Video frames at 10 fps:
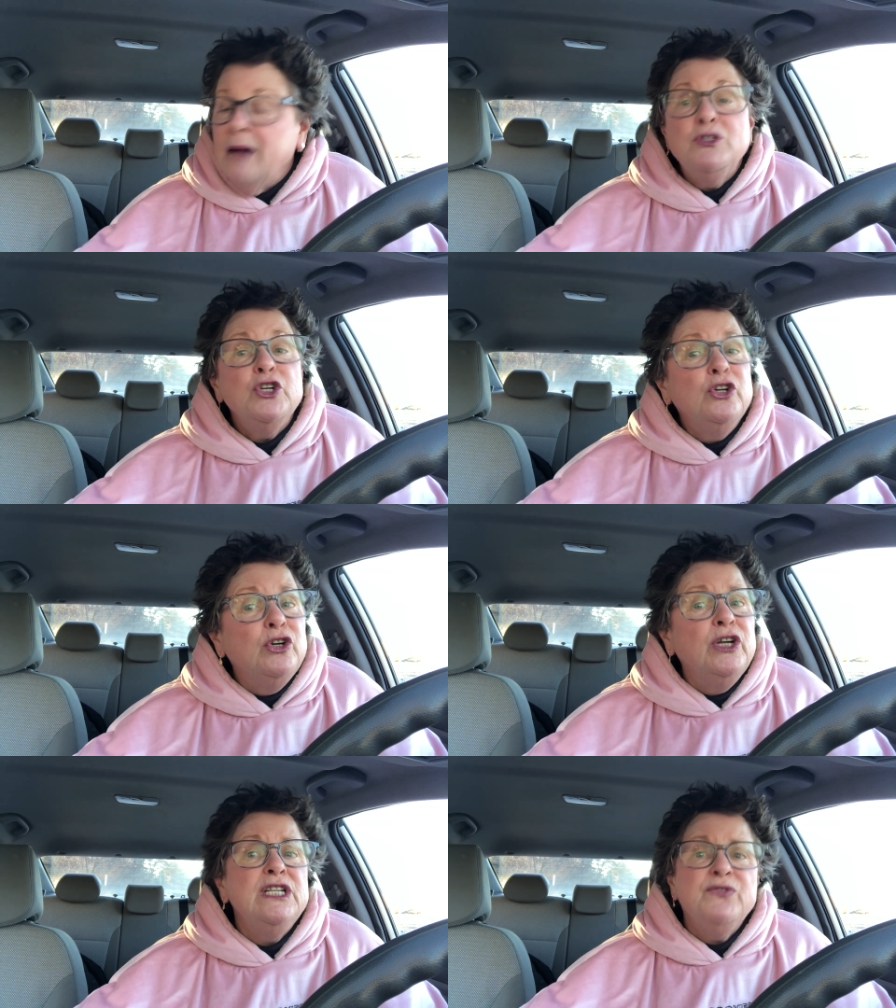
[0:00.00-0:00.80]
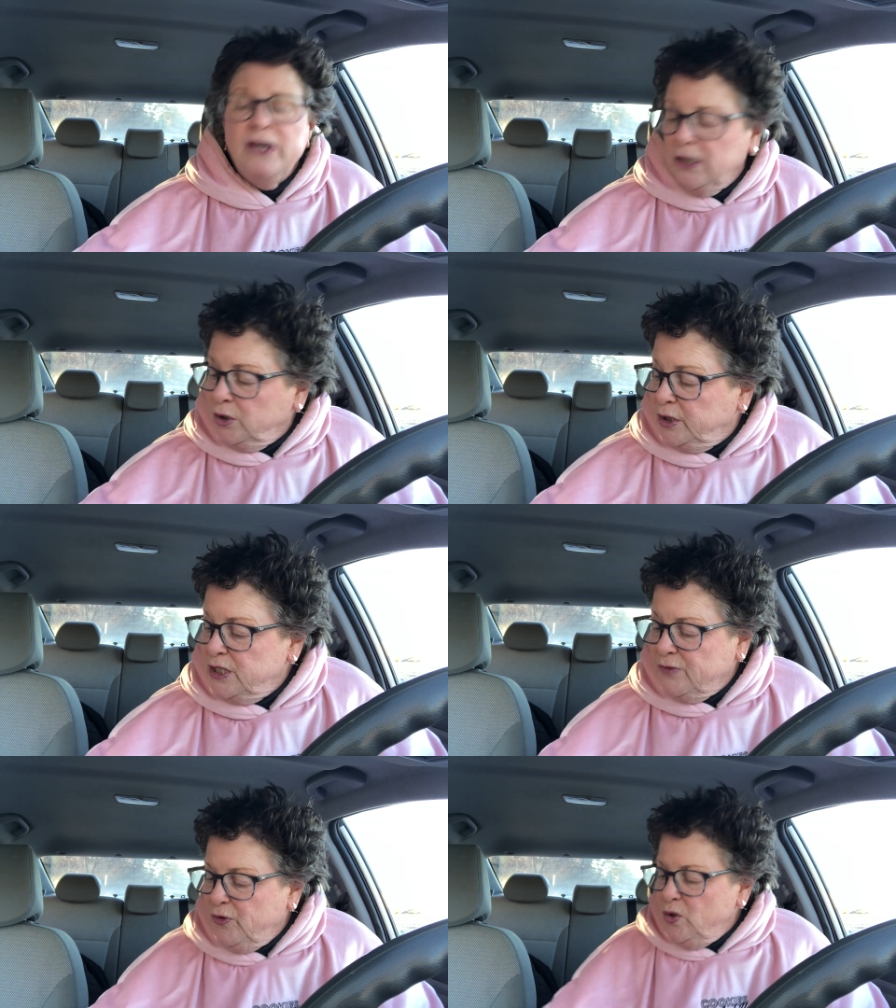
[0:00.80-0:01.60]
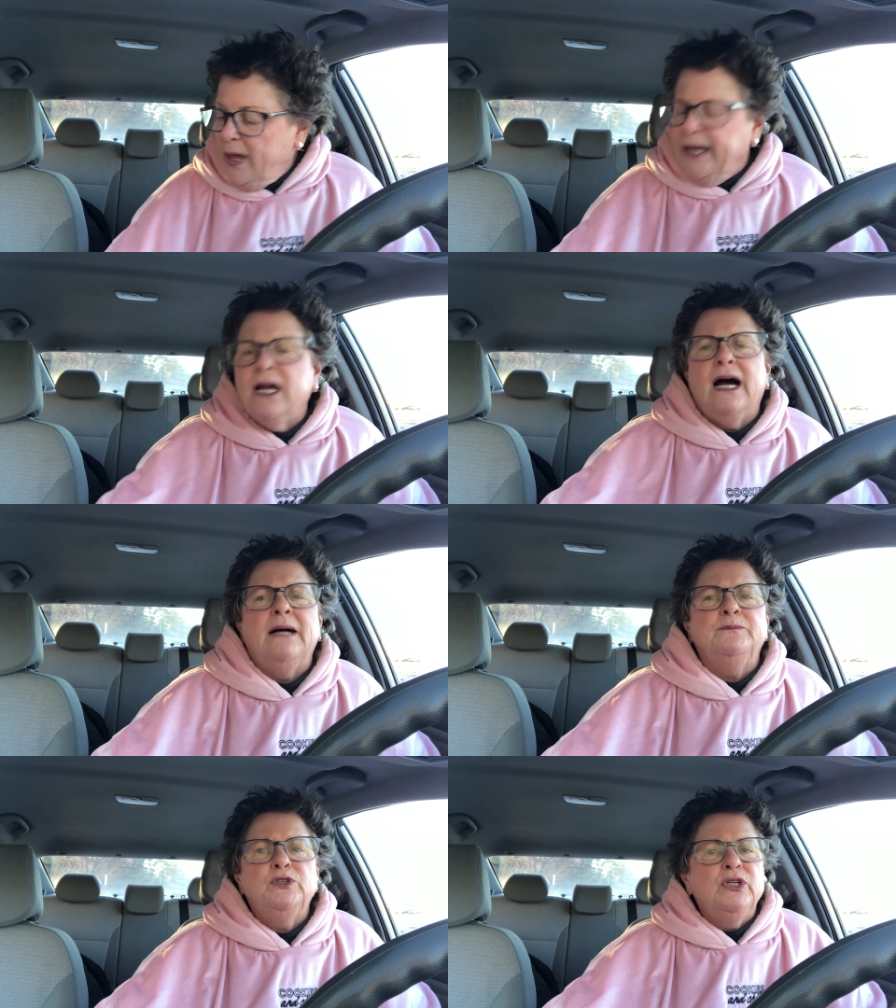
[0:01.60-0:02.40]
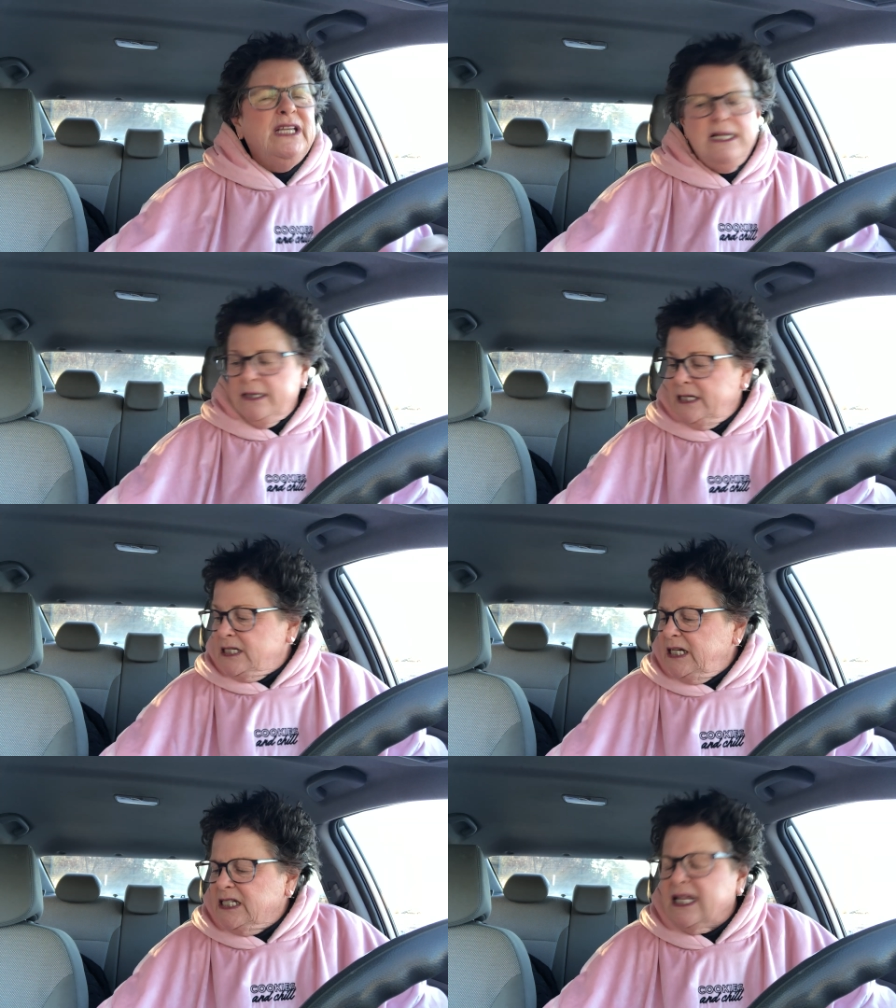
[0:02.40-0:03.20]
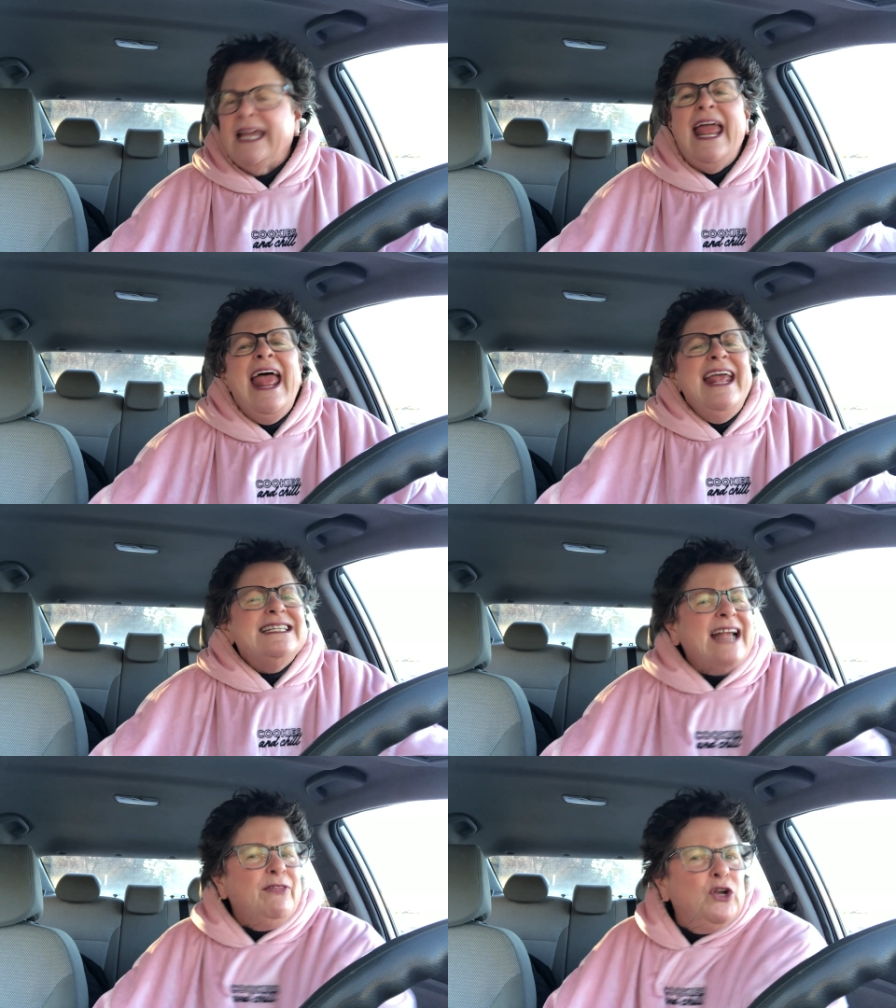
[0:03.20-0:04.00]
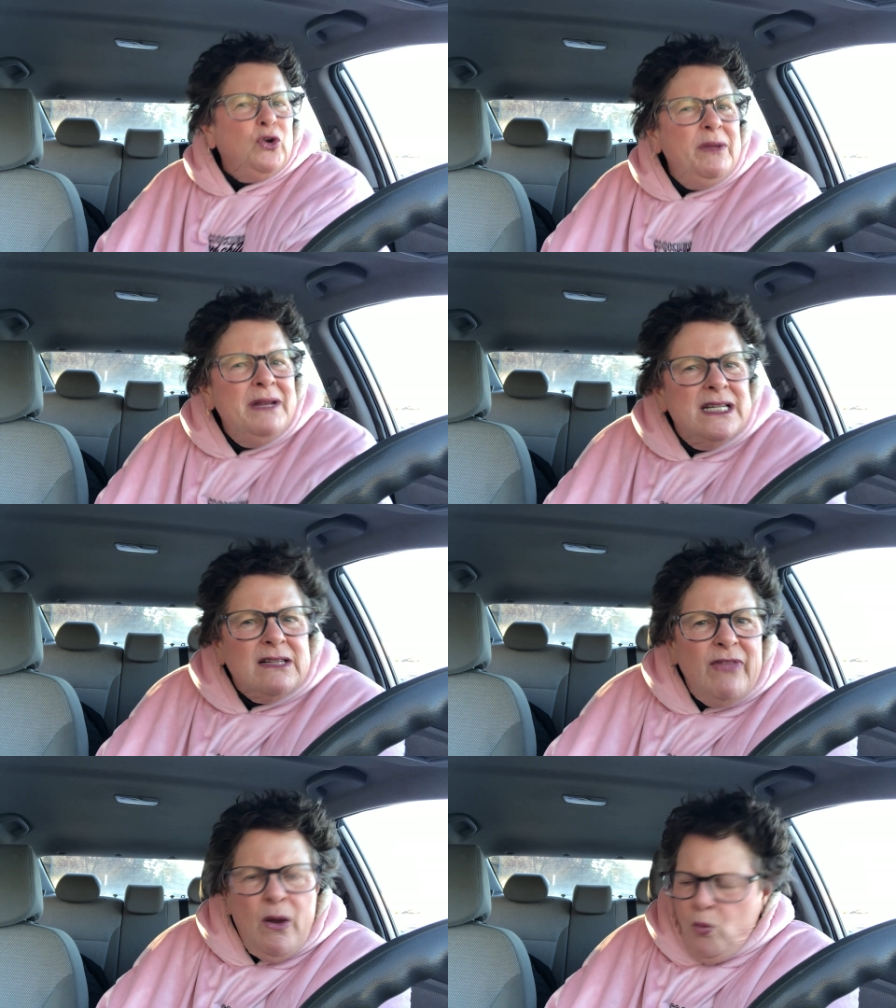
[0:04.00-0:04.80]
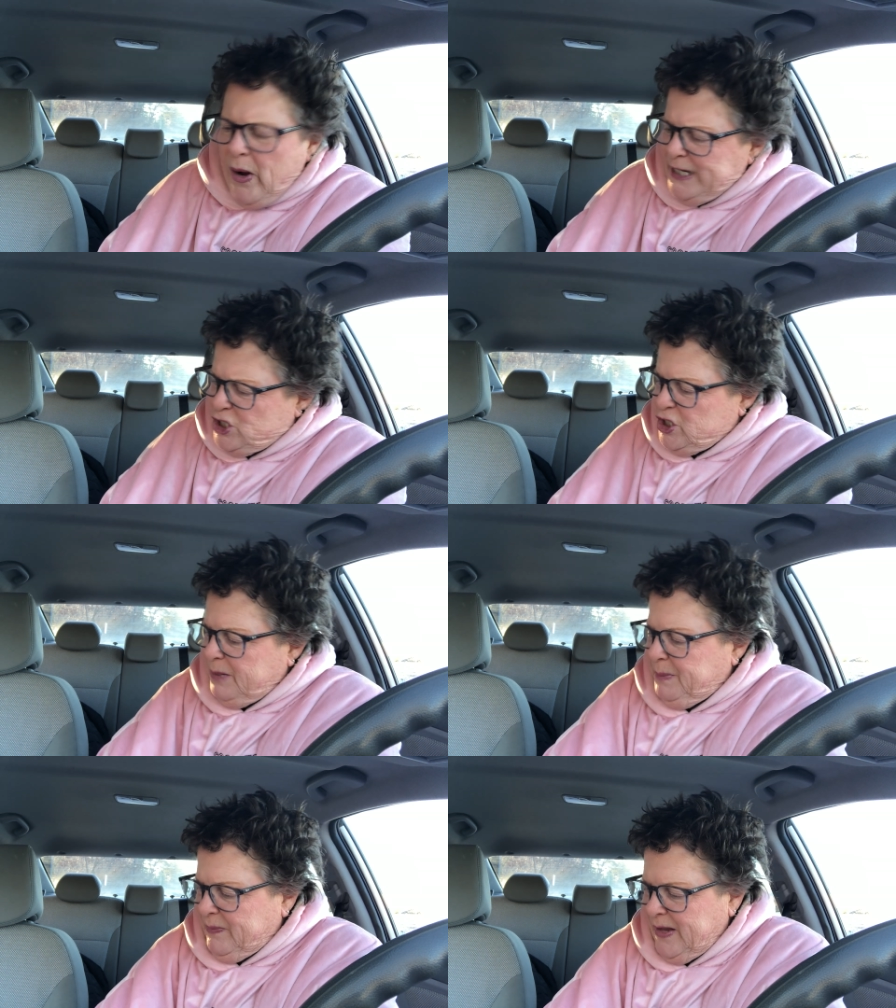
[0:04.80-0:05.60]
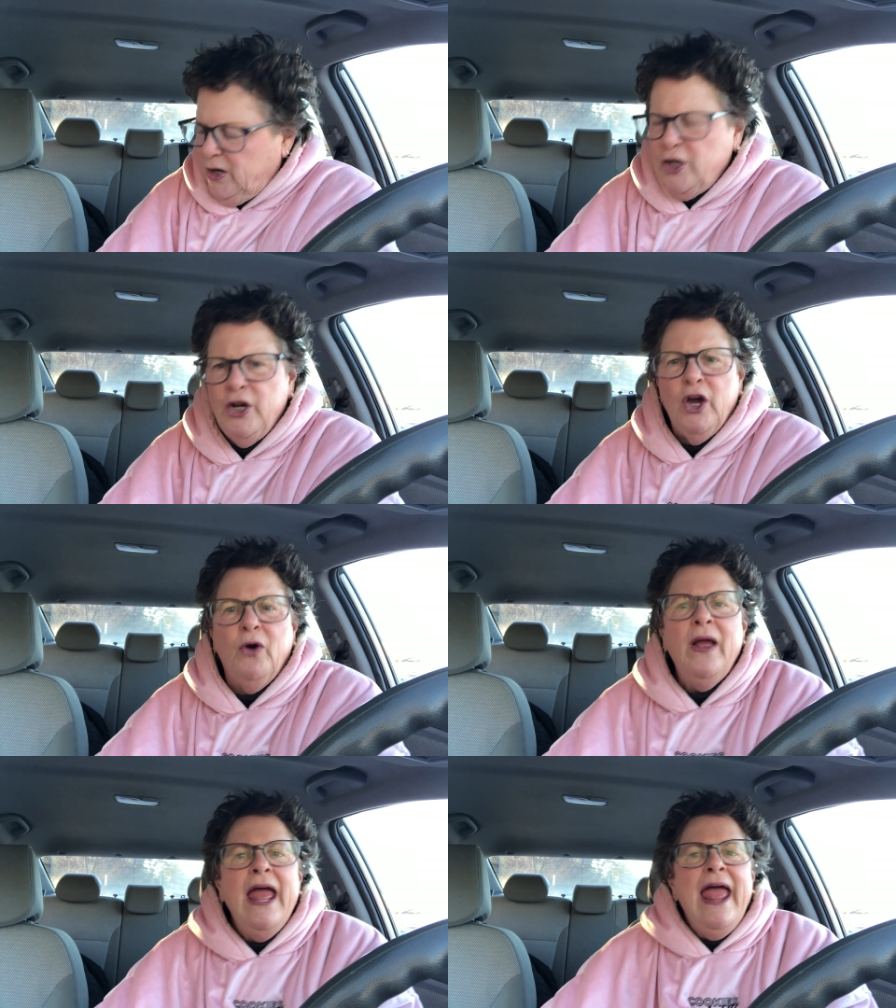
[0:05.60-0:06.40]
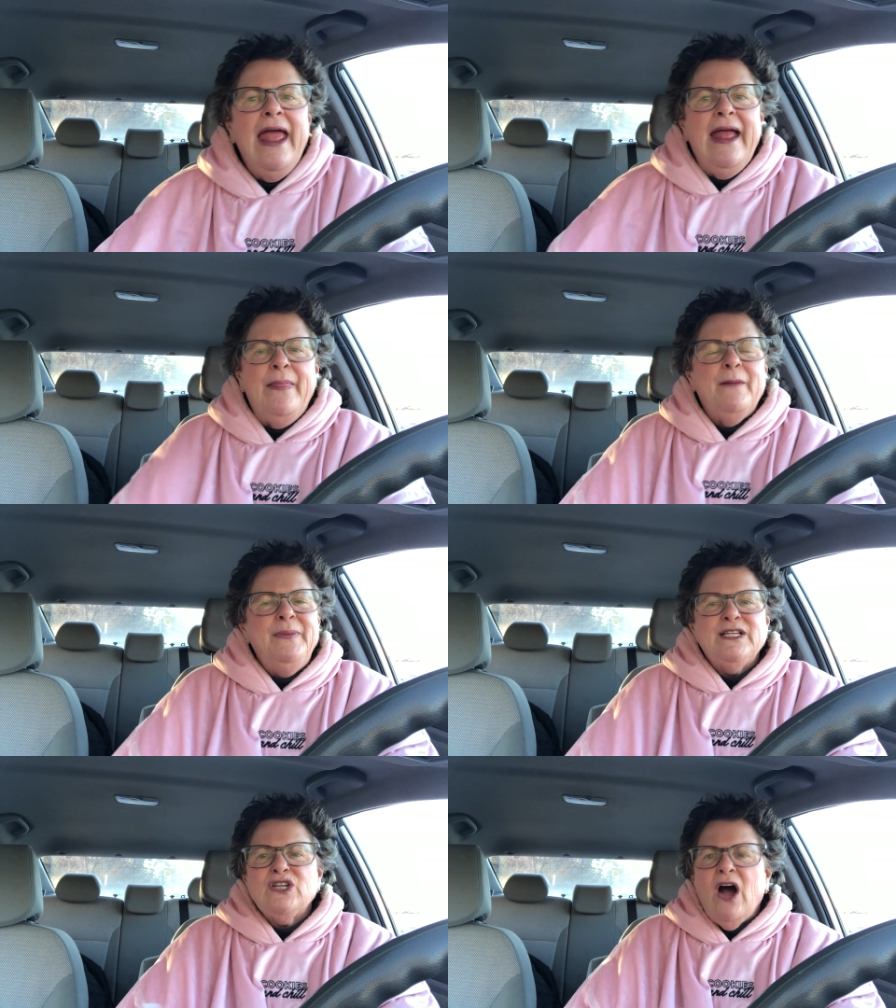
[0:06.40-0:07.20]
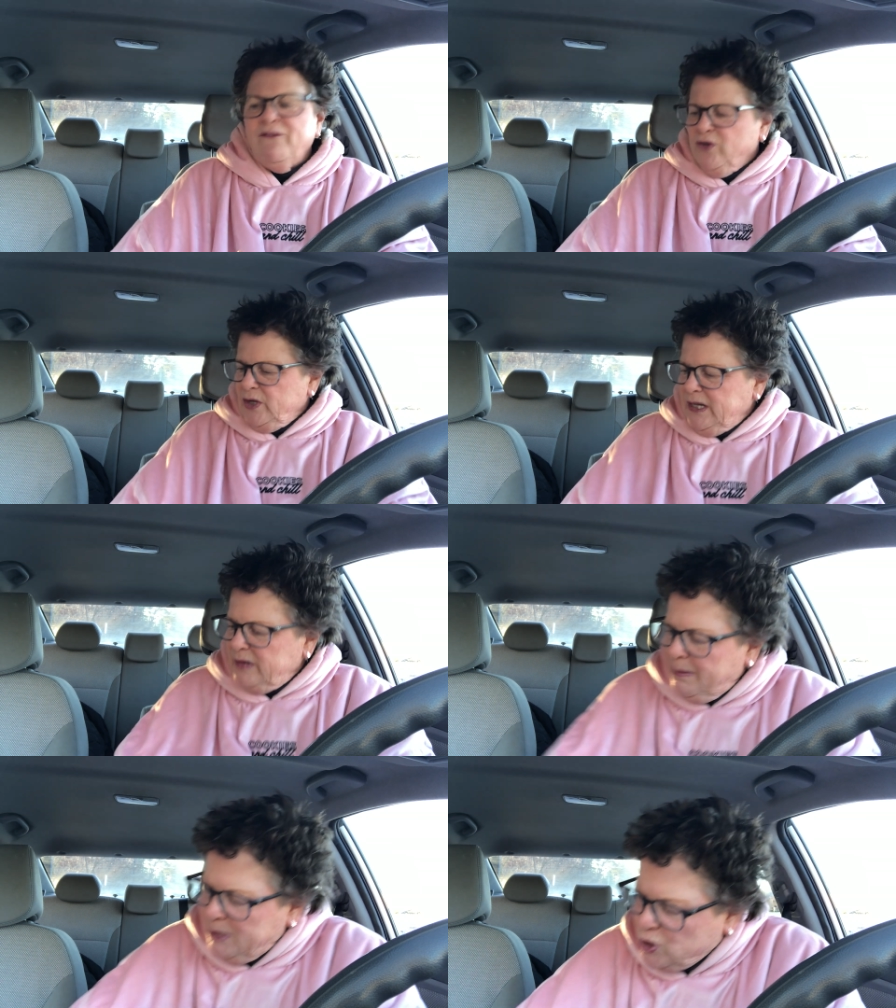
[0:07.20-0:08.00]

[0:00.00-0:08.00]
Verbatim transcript: sugar cookies, vanilla cookies, if you like cookie, this is like, it's got the creaminess of that white chip in there, you know, and the Biscoff cookie. Let me